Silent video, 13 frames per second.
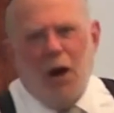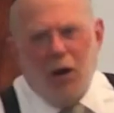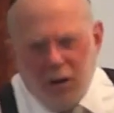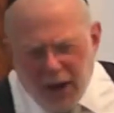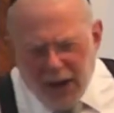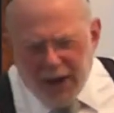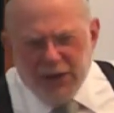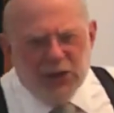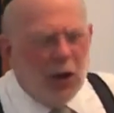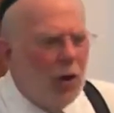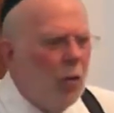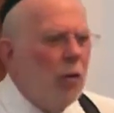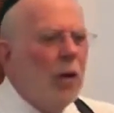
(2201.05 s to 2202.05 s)
Okay,
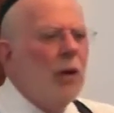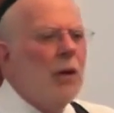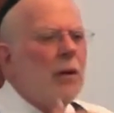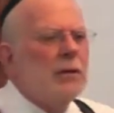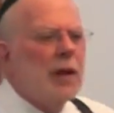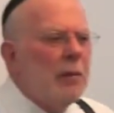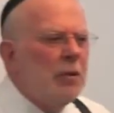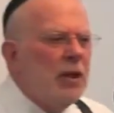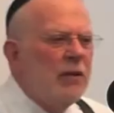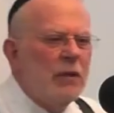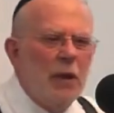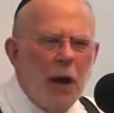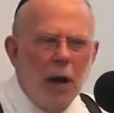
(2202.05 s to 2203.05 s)
so they
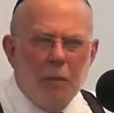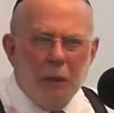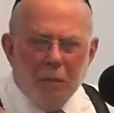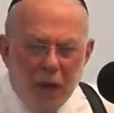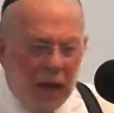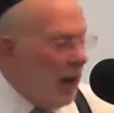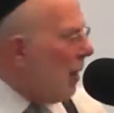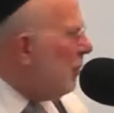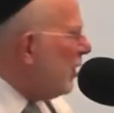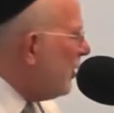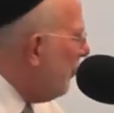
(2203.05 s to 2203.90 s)
believe in God. But me, I'm a